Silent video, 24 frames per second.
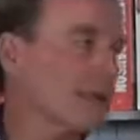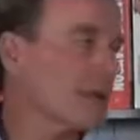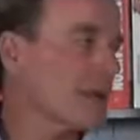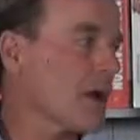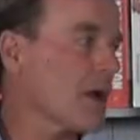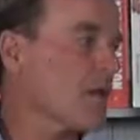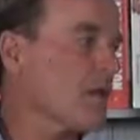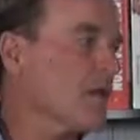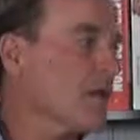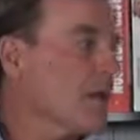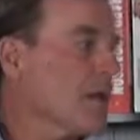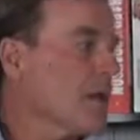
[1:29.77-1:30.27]

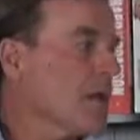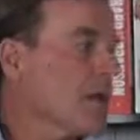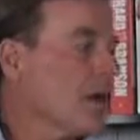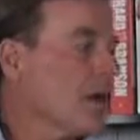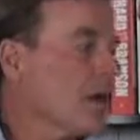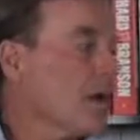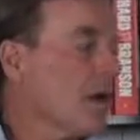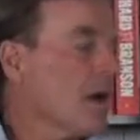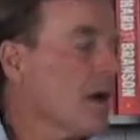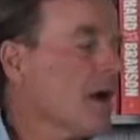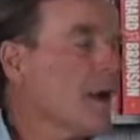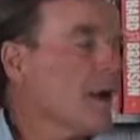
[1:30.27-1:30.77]
So
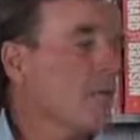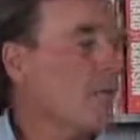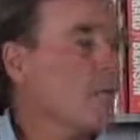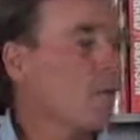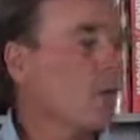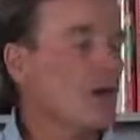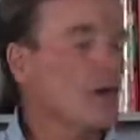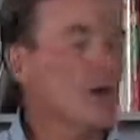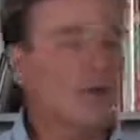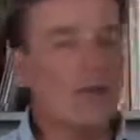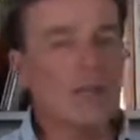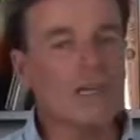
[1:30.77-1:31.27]
um,
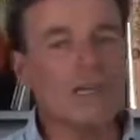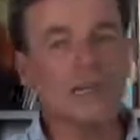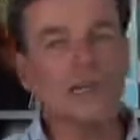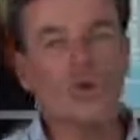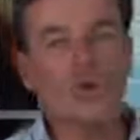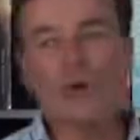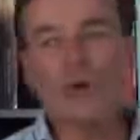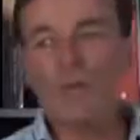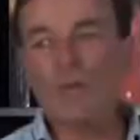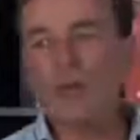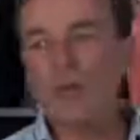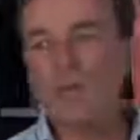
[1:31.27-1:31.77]
when I
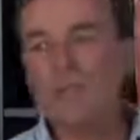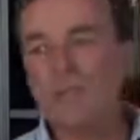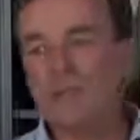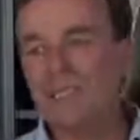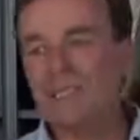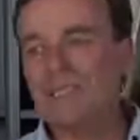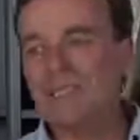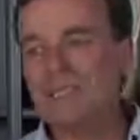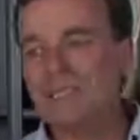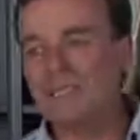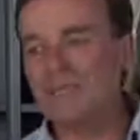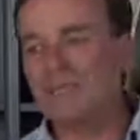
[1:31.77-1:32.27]
talk about
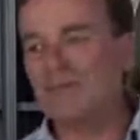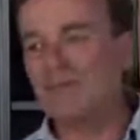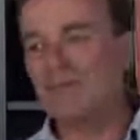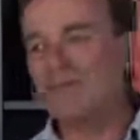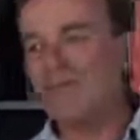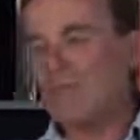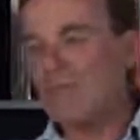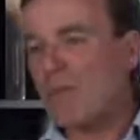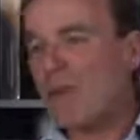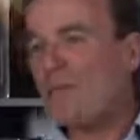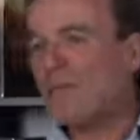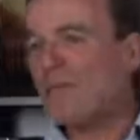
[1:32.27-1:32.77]
business,
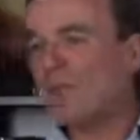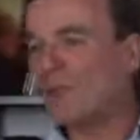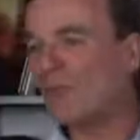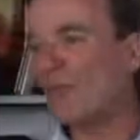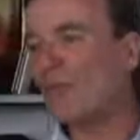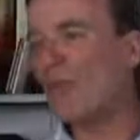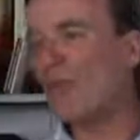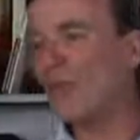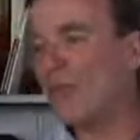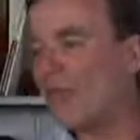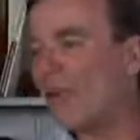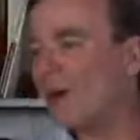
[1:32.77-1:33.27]
remember
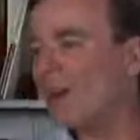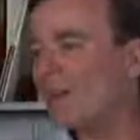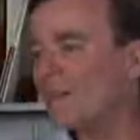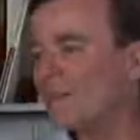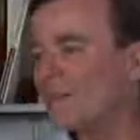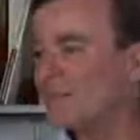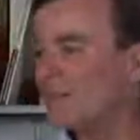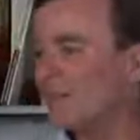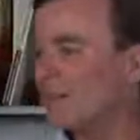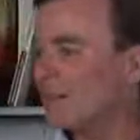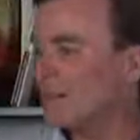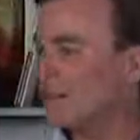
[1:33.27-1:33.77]

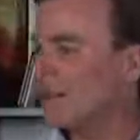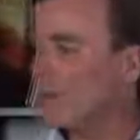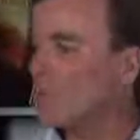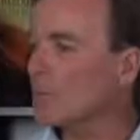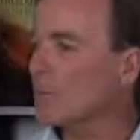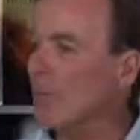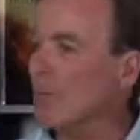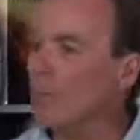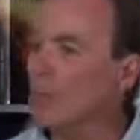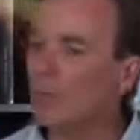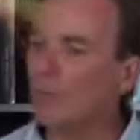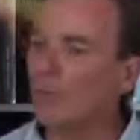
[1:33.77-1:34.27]
always that I'm
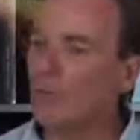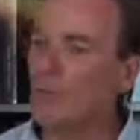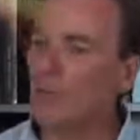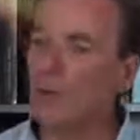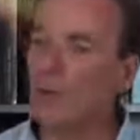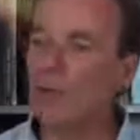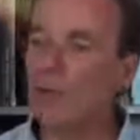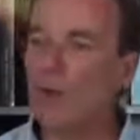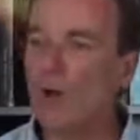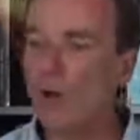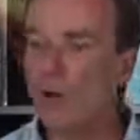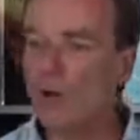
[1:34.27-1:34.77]
coming from
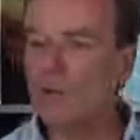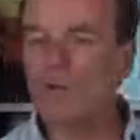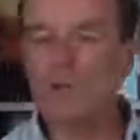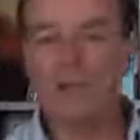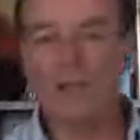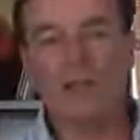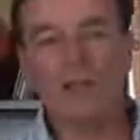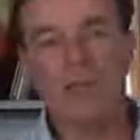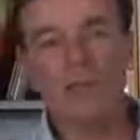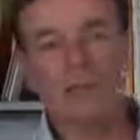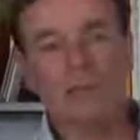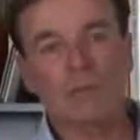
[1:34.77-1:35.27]
a
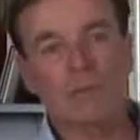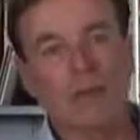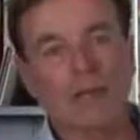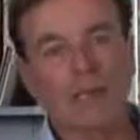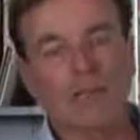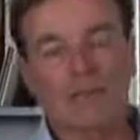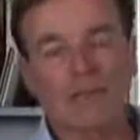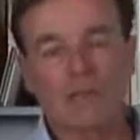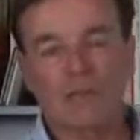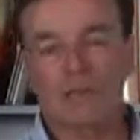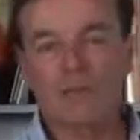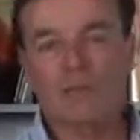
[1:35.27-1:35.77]
lifestyle
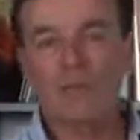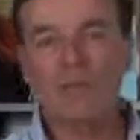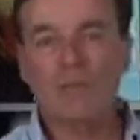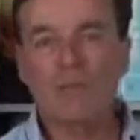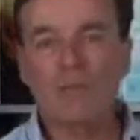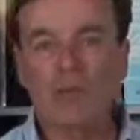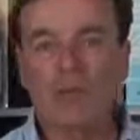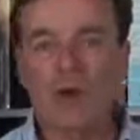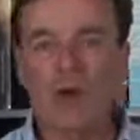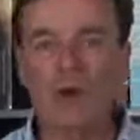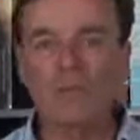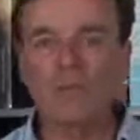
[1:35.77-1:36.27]
aspect, that
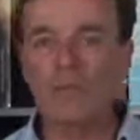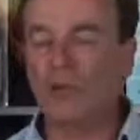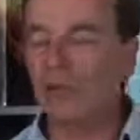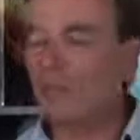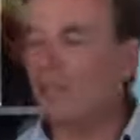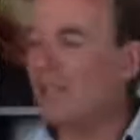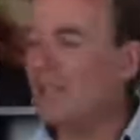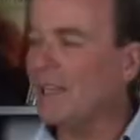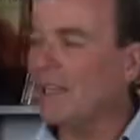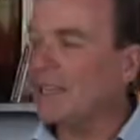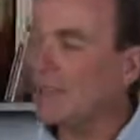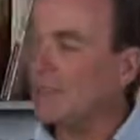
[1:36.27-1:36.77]
I'm
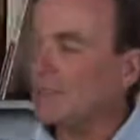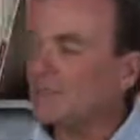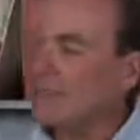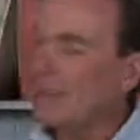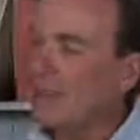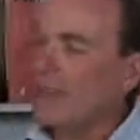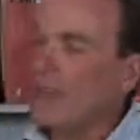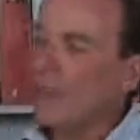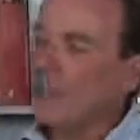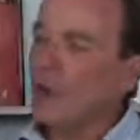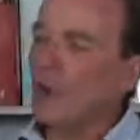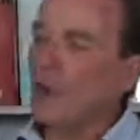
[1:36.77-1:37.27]
not here to
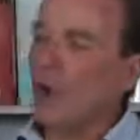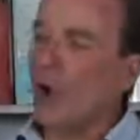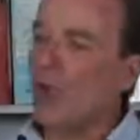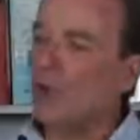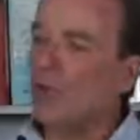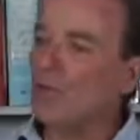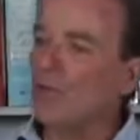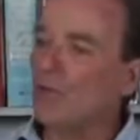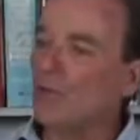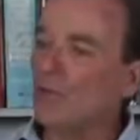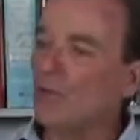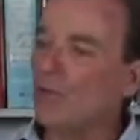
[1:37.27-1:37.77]

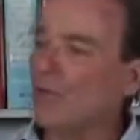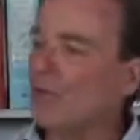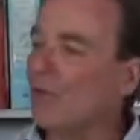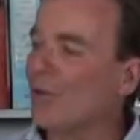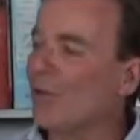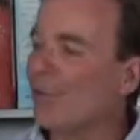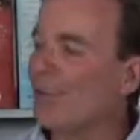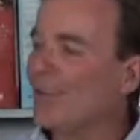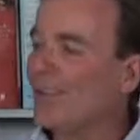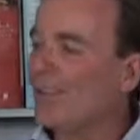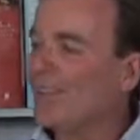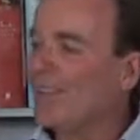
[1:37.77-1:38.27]
coach you
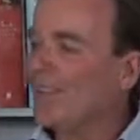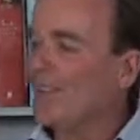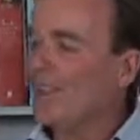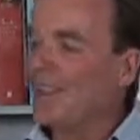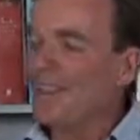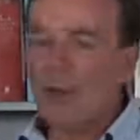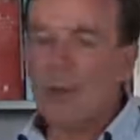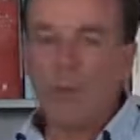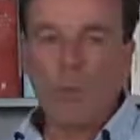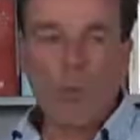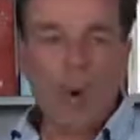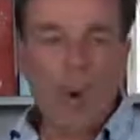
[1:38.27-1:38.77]
on,
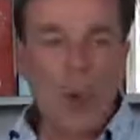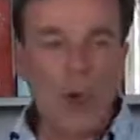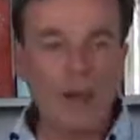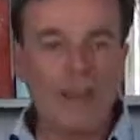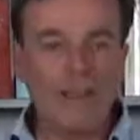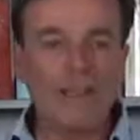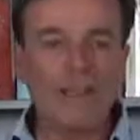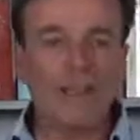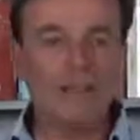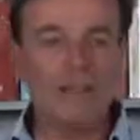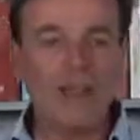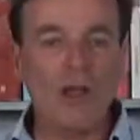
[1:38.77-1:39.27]
you know,
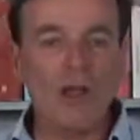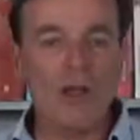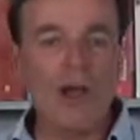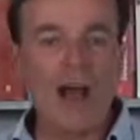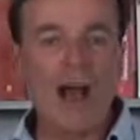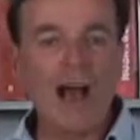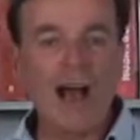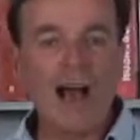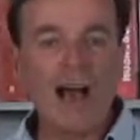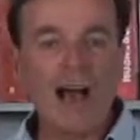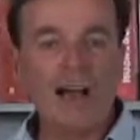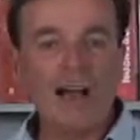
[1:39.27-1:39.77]
working so
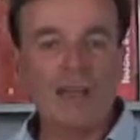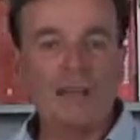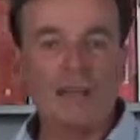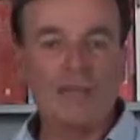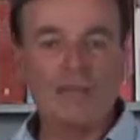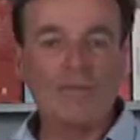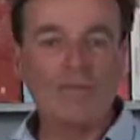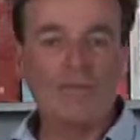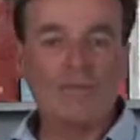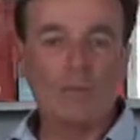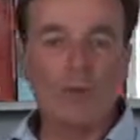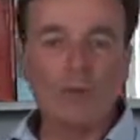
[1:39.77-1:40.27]
hard
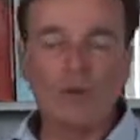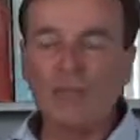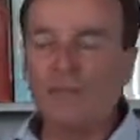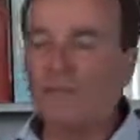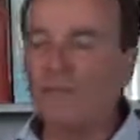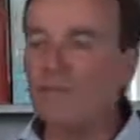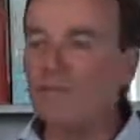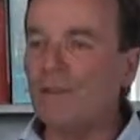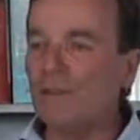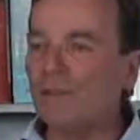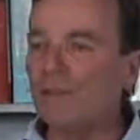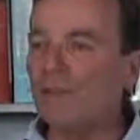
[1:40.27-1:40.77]
and 40,
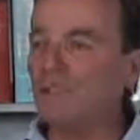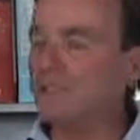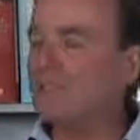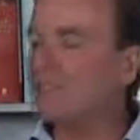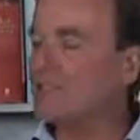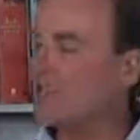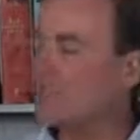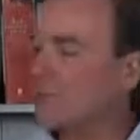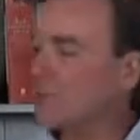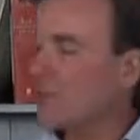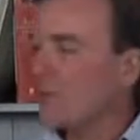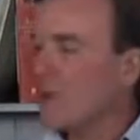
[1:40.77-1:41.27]
50,
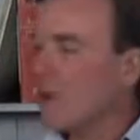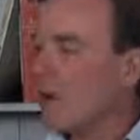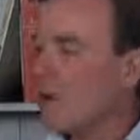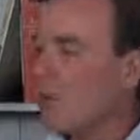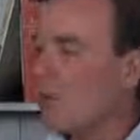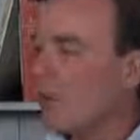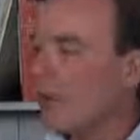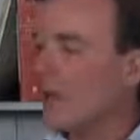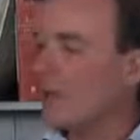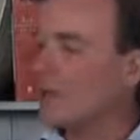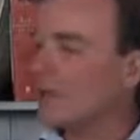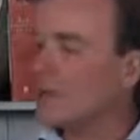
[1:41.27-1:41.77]
60 hour
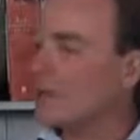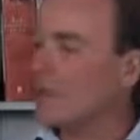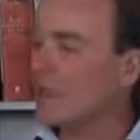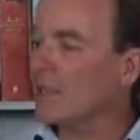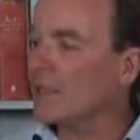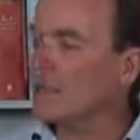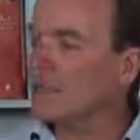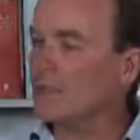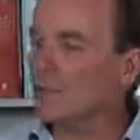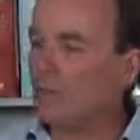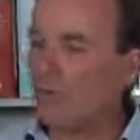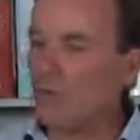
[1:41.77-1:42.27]
weeks
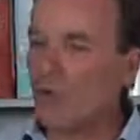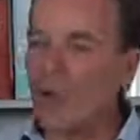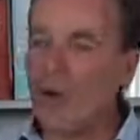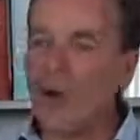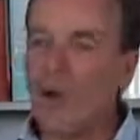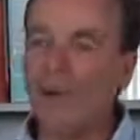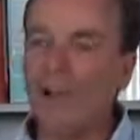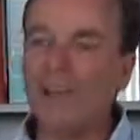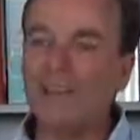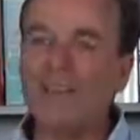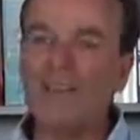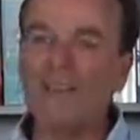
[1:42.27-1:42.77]
at the
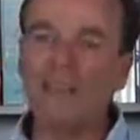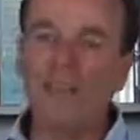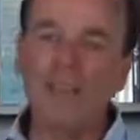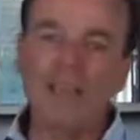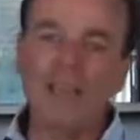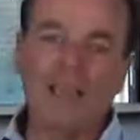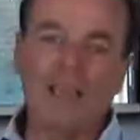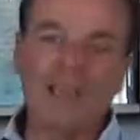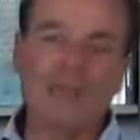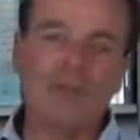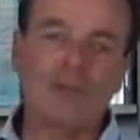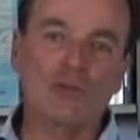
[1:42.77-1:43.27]
grind
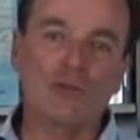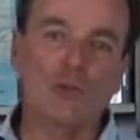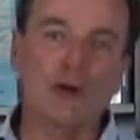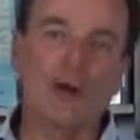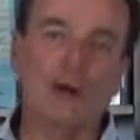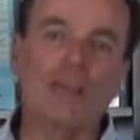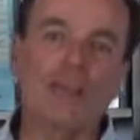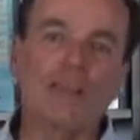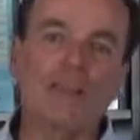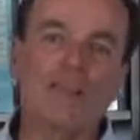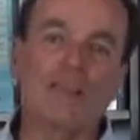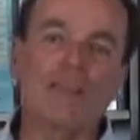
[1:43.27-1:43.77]
and
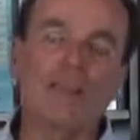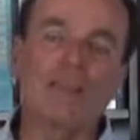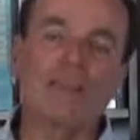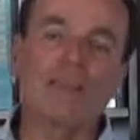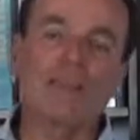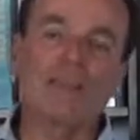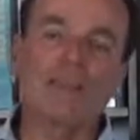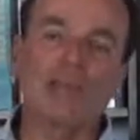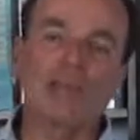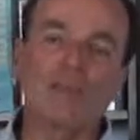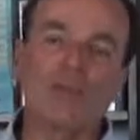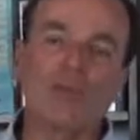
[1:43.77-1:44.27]
try and
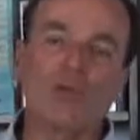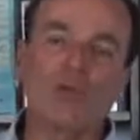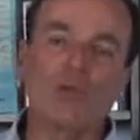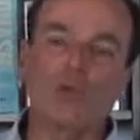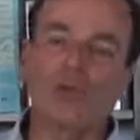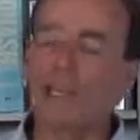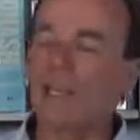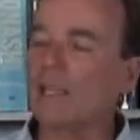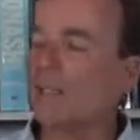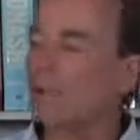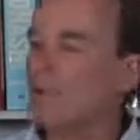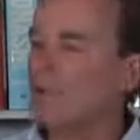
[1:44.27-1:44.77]
then therefore
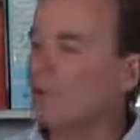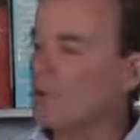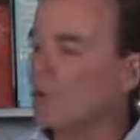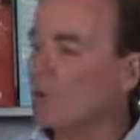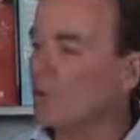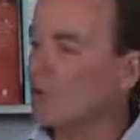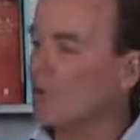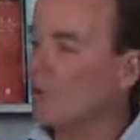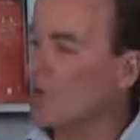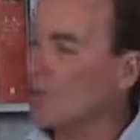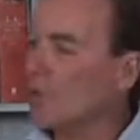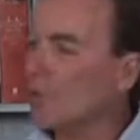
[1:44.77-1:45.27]
getting a
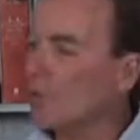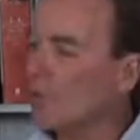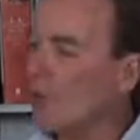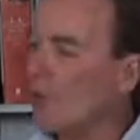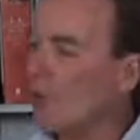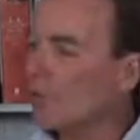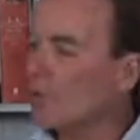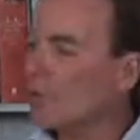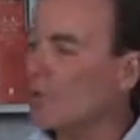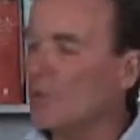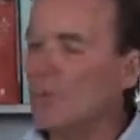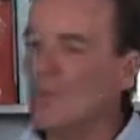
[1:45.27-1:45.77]
result in your
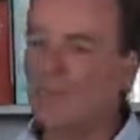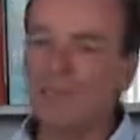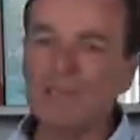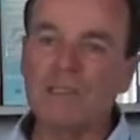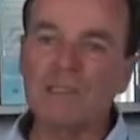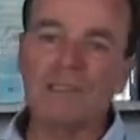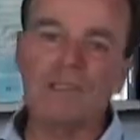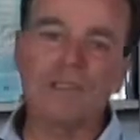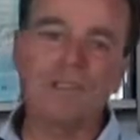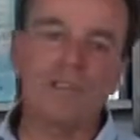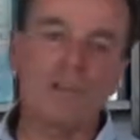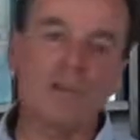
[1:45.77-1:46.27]
life and your
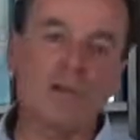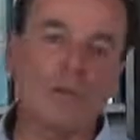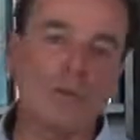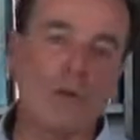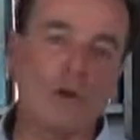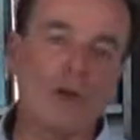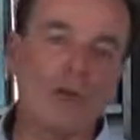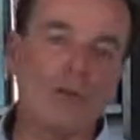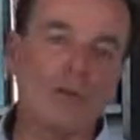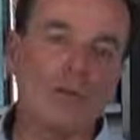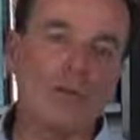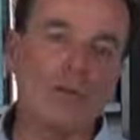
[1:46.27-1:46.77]
business and your
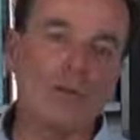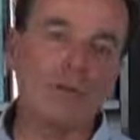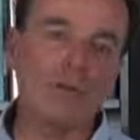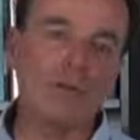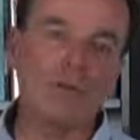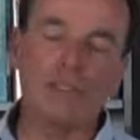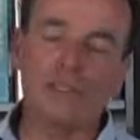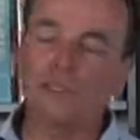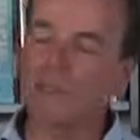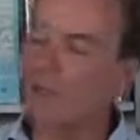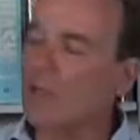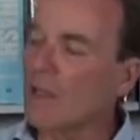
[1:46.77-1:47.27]
wealth
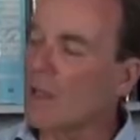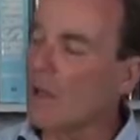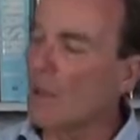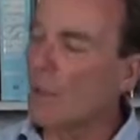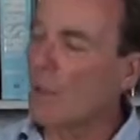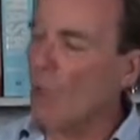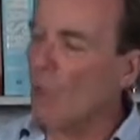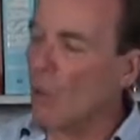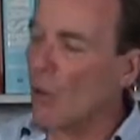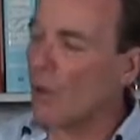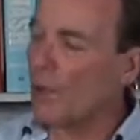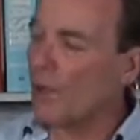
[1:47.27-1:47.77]
from just
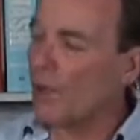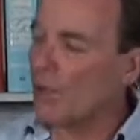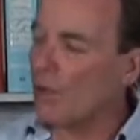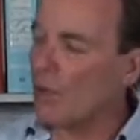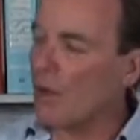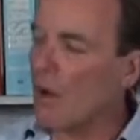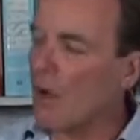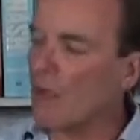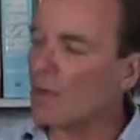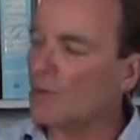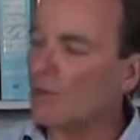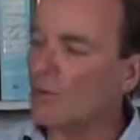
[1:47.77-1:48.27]
working
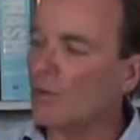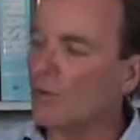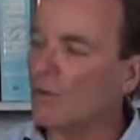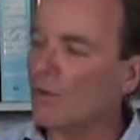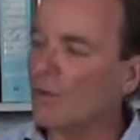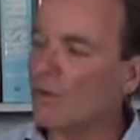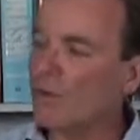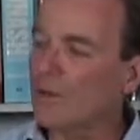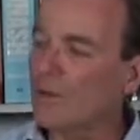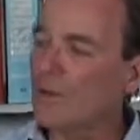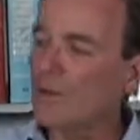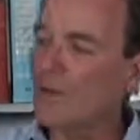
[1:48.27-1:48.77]
your ass
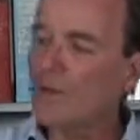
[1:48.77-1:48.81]
off.